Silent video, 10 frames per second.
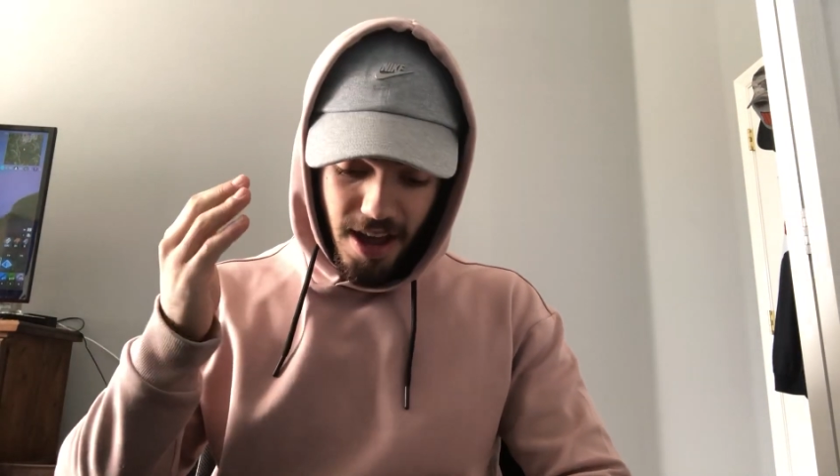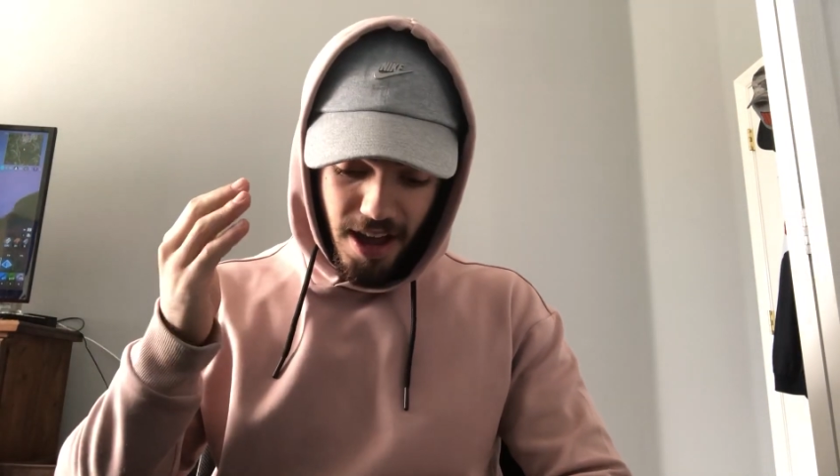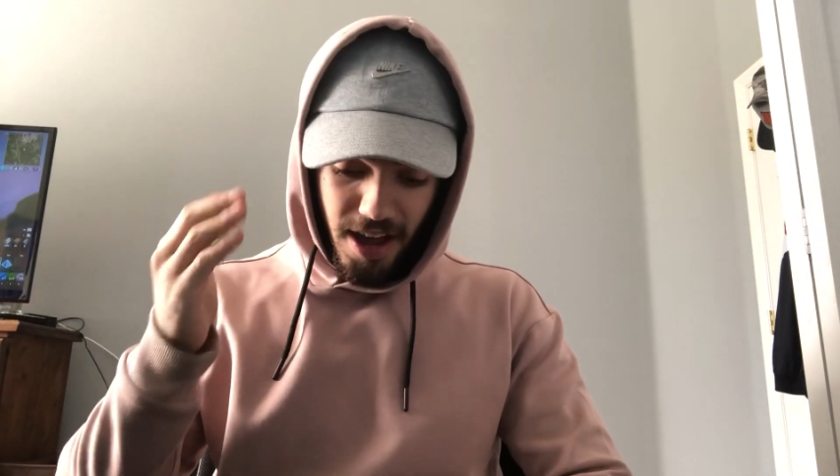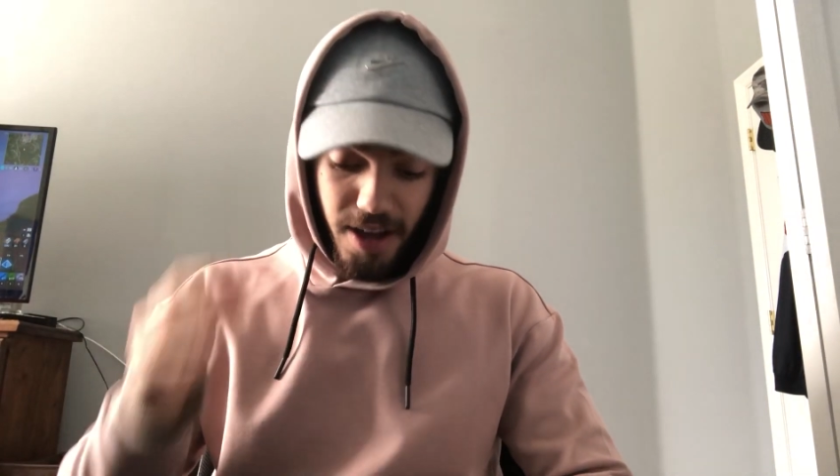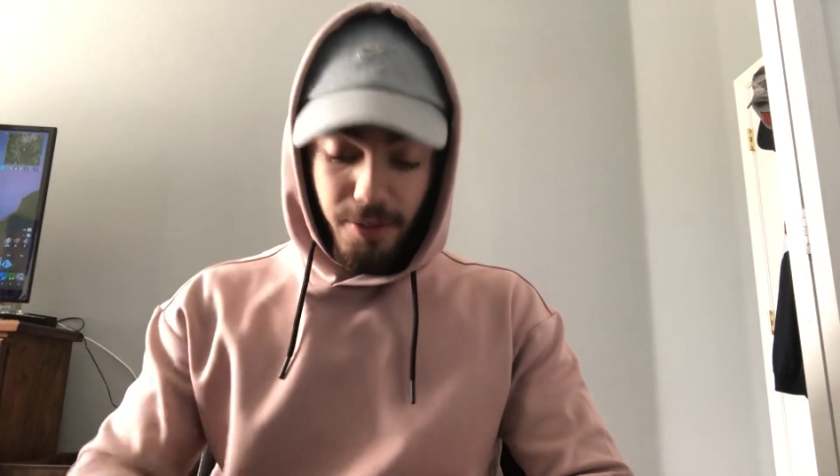
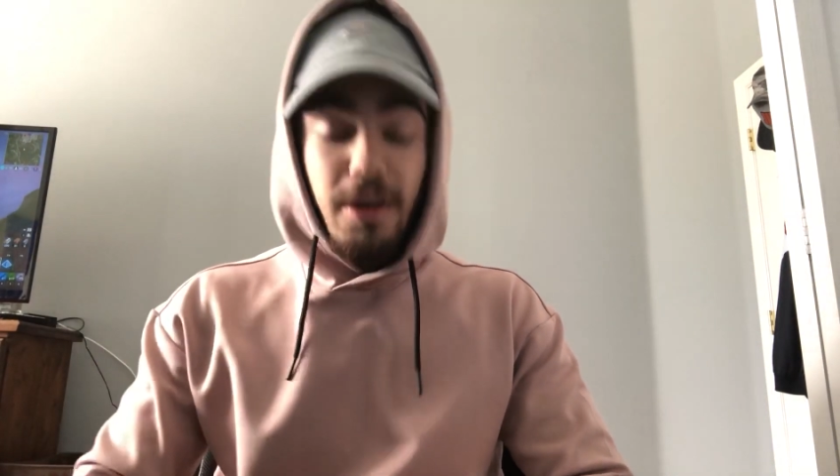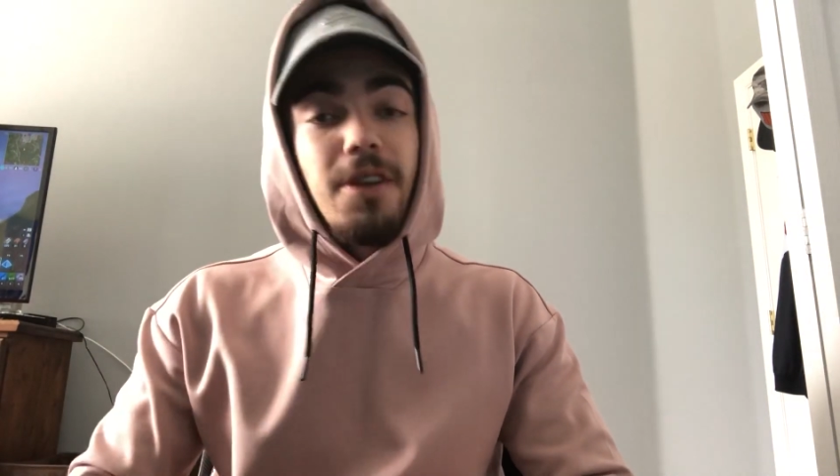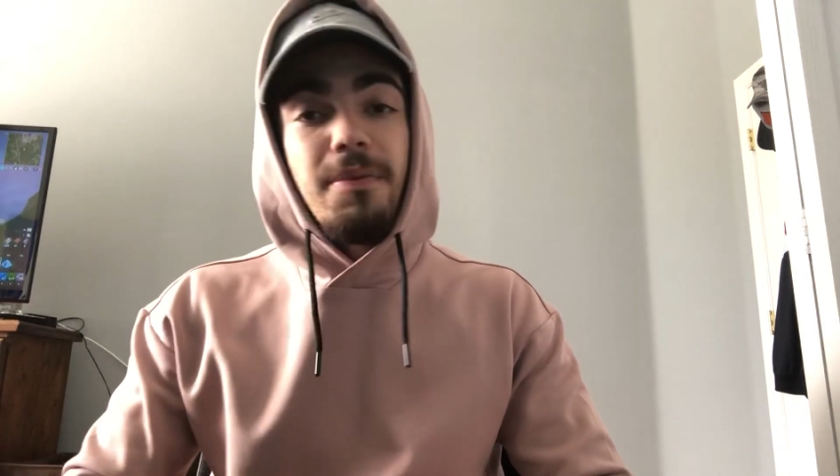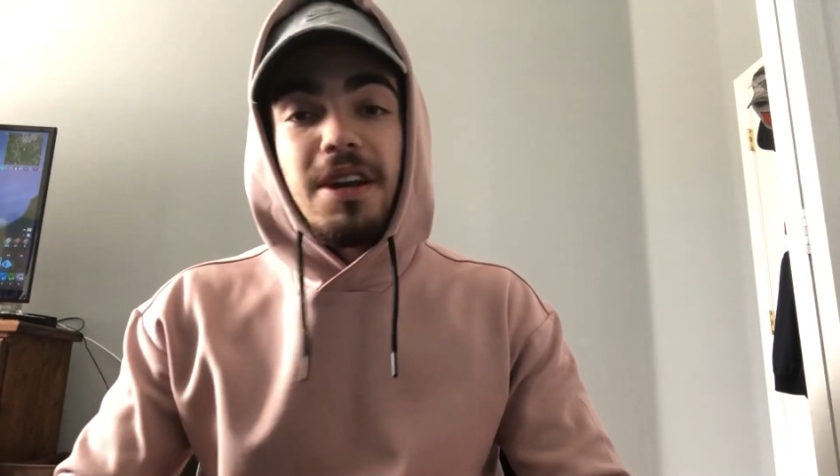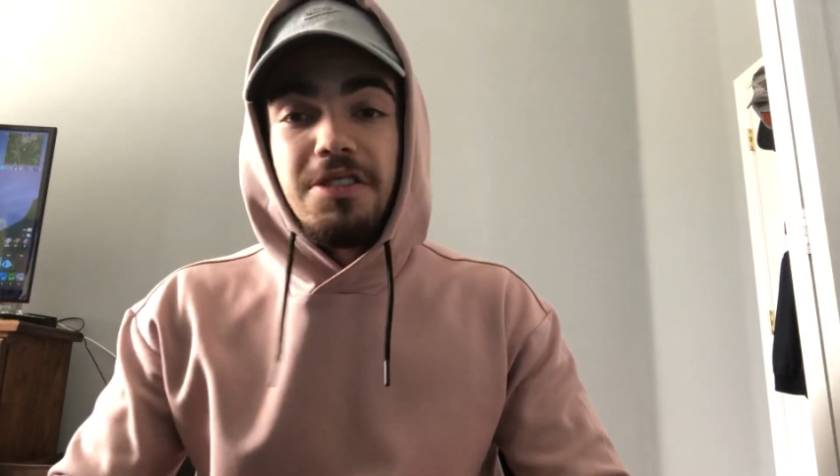
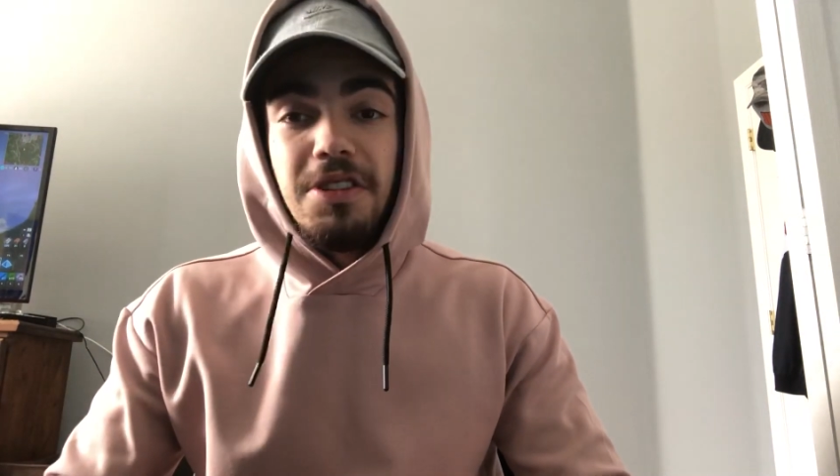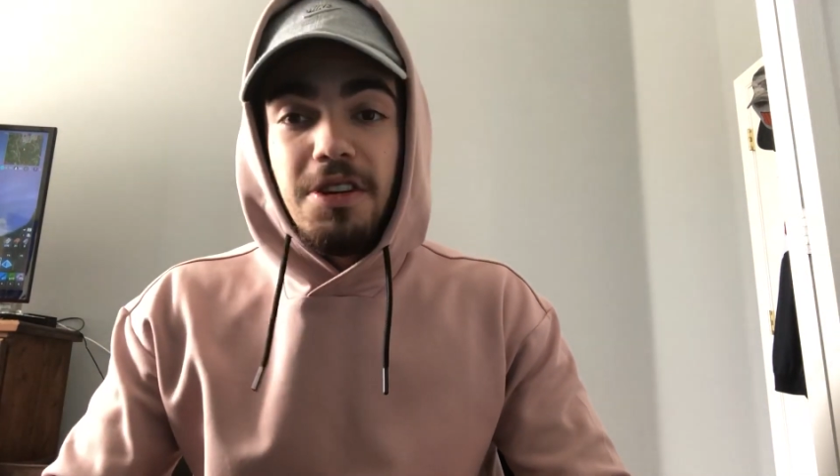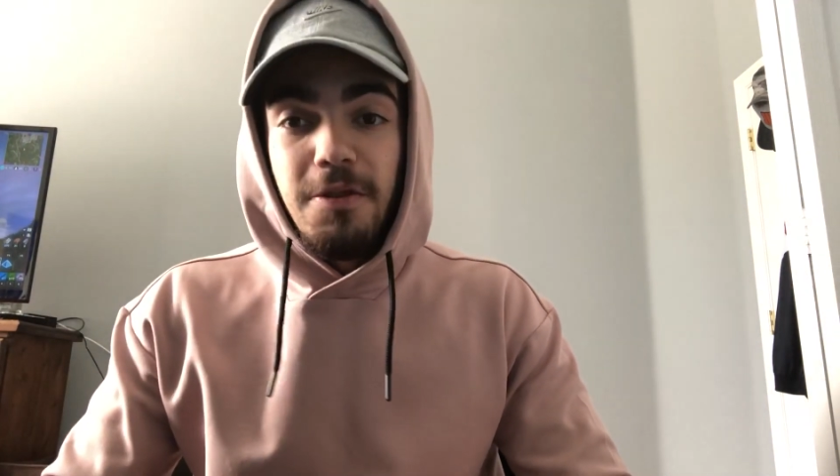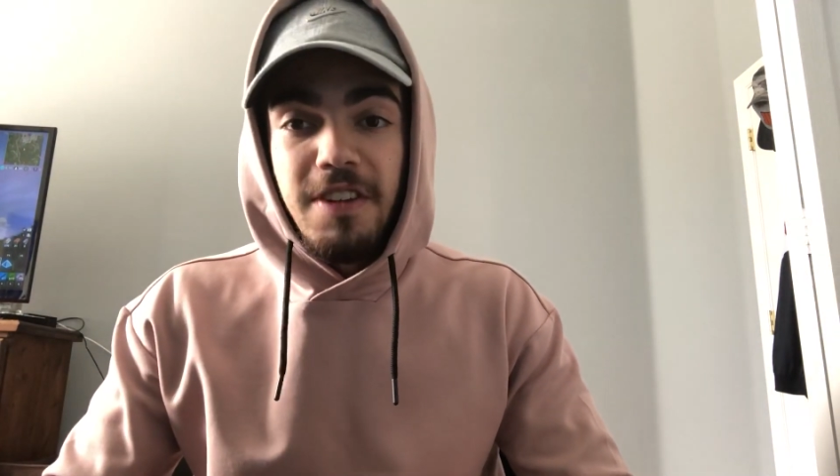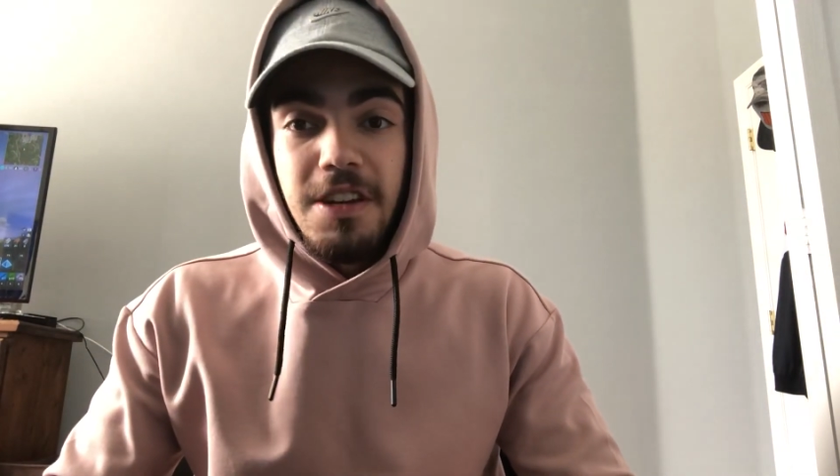Welcome back to
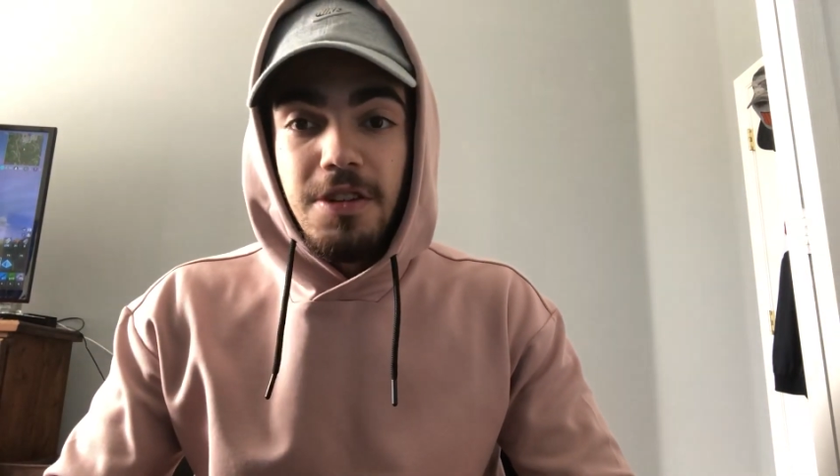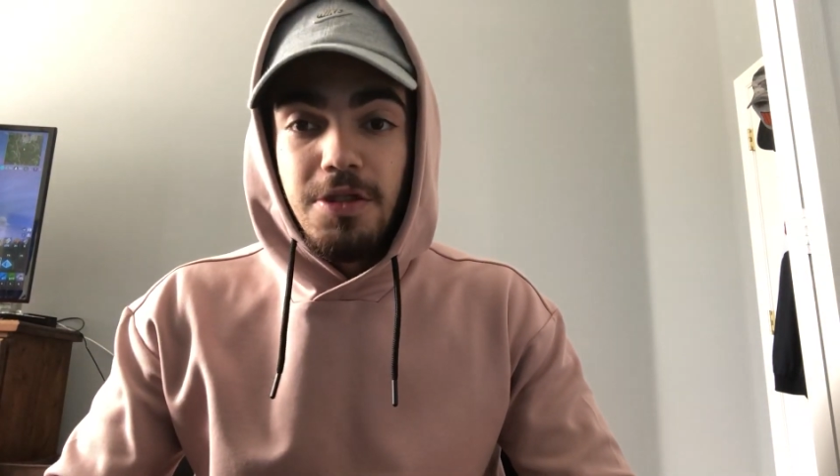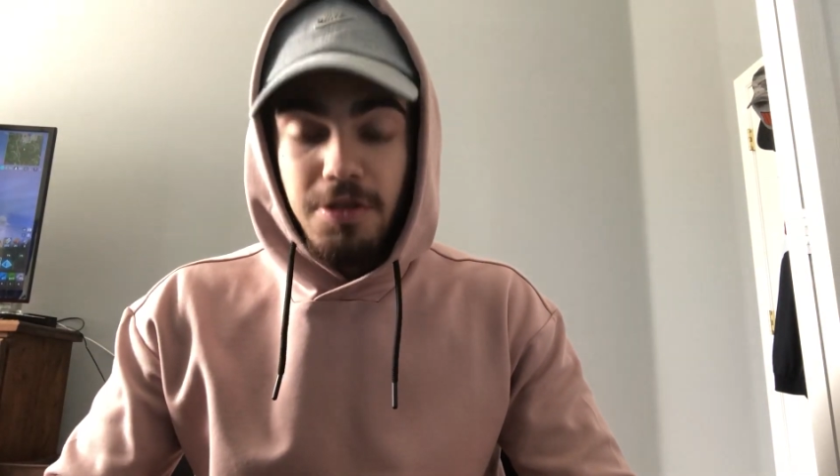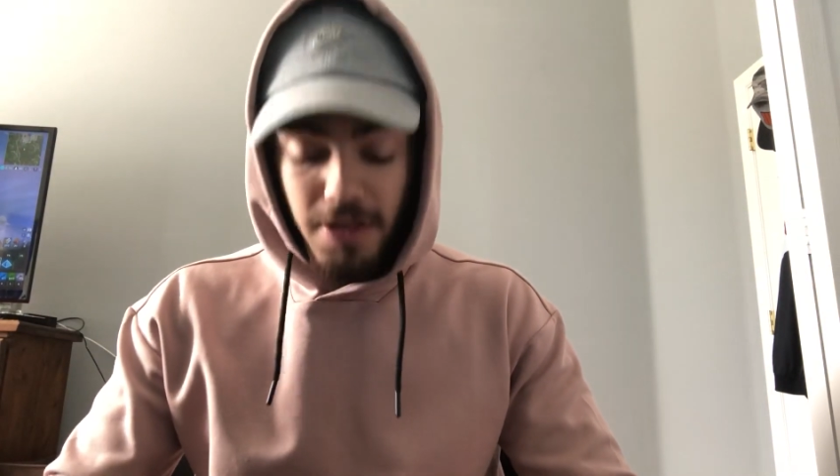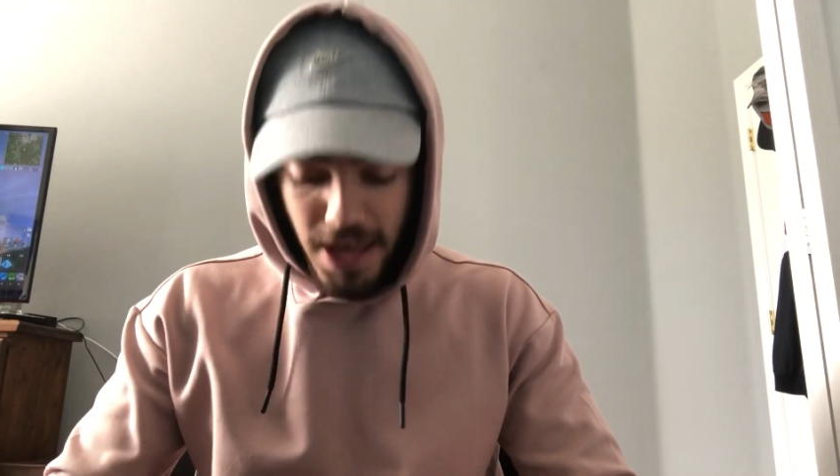another video.
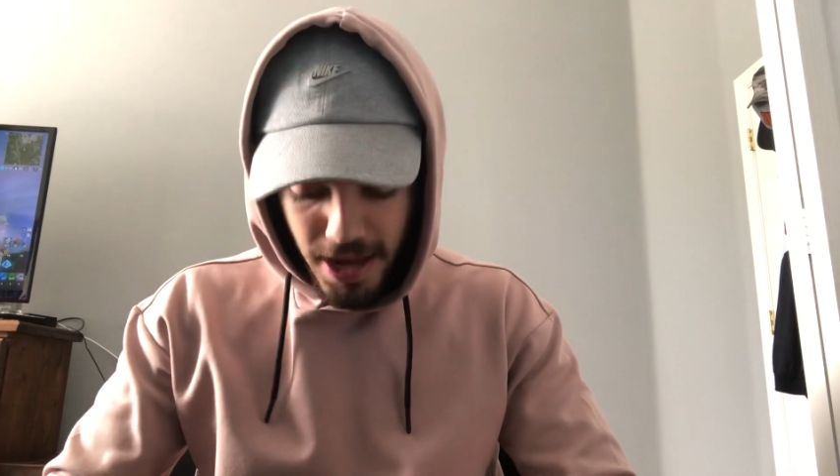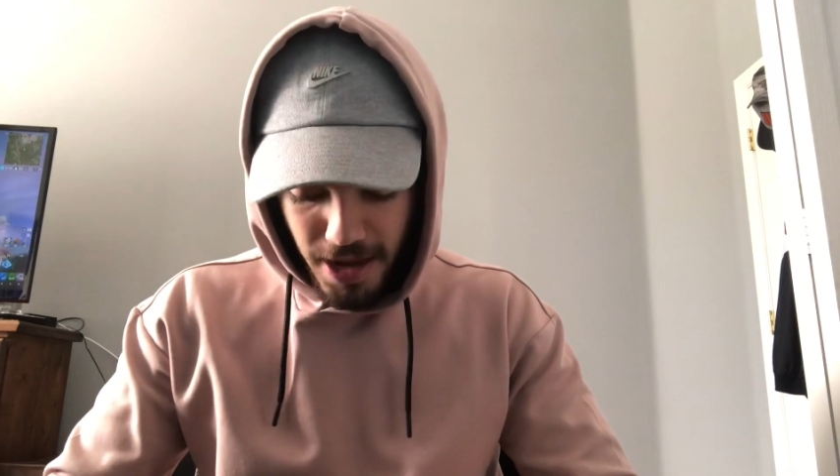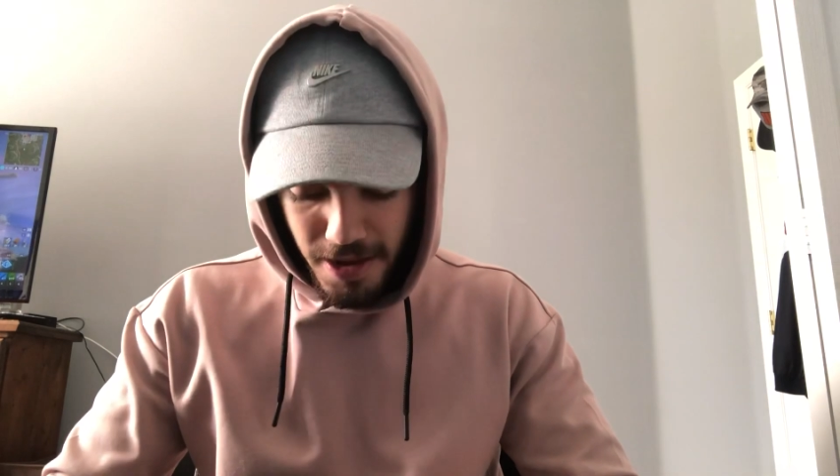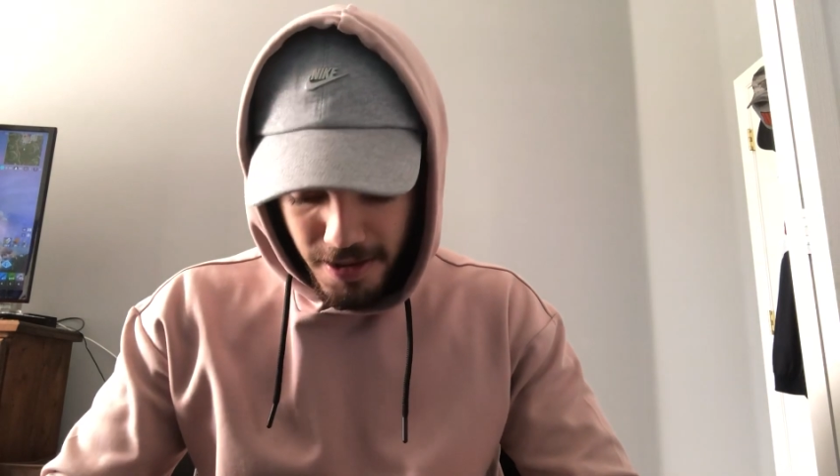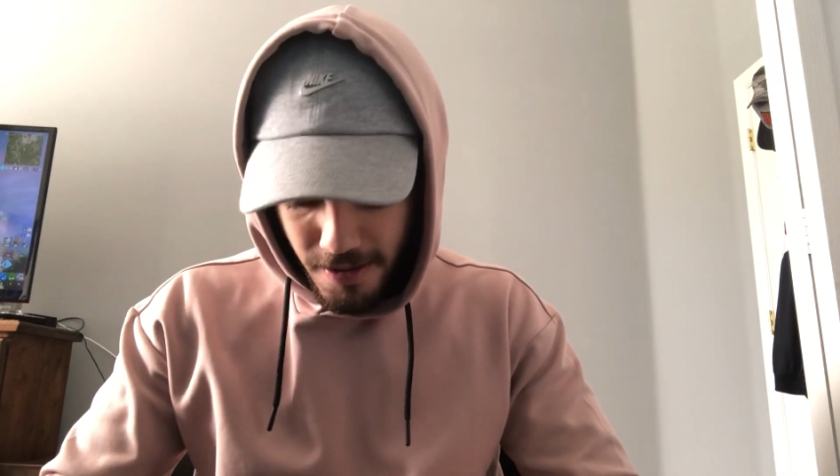
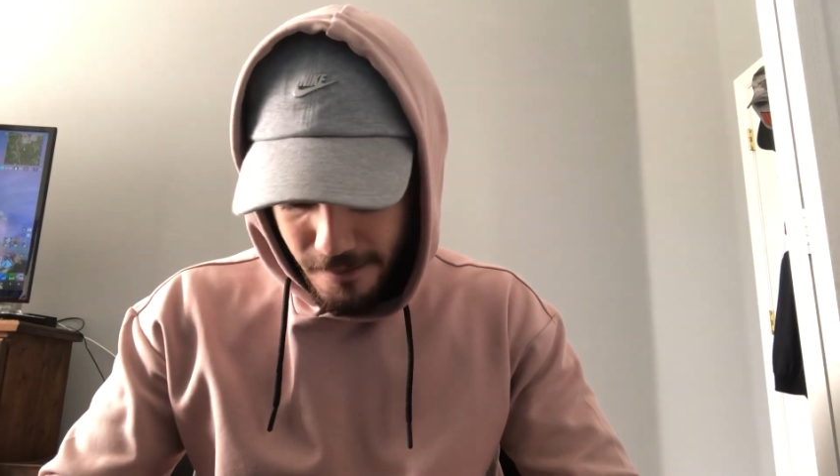Today,